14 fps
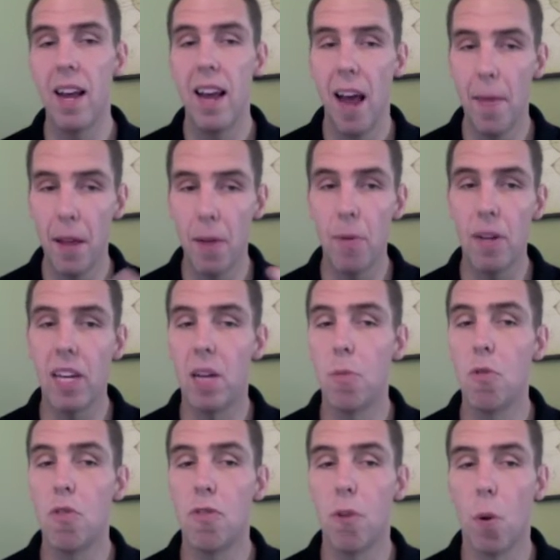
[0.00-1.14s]
and then we can
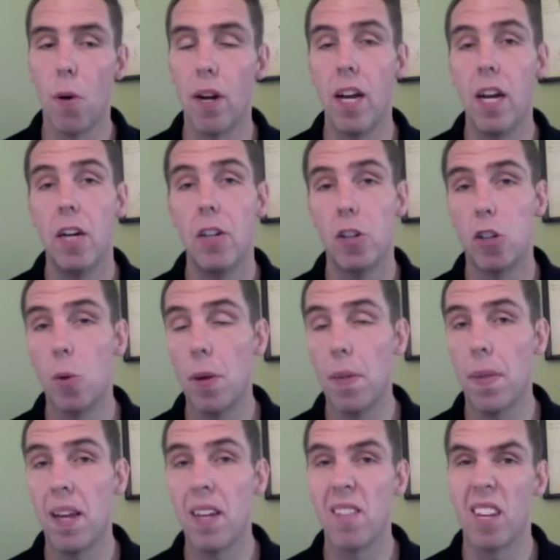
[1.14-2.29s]
move forward to doing
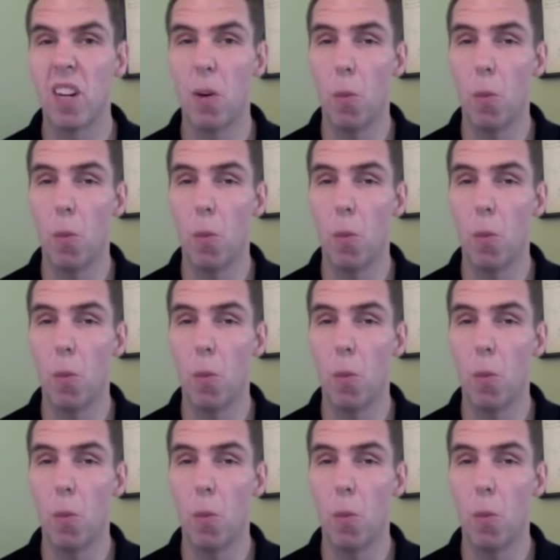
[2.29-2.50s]
things like